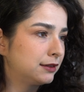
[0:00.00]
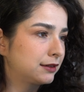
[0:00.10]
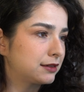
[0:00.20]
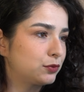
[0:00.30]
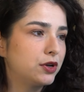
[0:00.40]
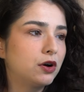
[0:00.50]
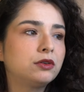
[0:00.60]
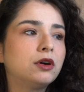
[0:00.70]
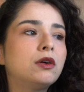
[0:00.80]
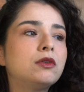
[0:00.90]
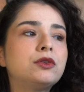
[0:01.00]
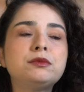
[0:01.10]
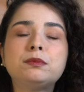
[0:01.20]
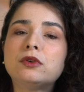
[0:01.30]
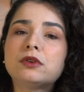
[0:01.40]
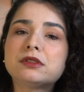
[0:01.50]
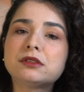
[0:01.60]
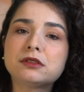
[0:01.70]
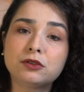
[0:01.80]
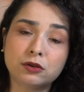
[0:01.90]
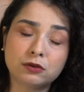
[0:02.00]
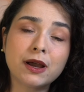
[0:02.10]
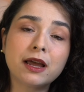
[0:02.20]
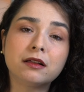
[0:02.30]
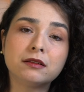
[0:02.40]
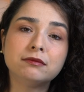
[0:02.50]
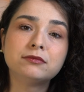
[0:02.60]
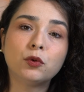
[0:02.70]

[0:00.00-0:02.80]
because we all know good books go well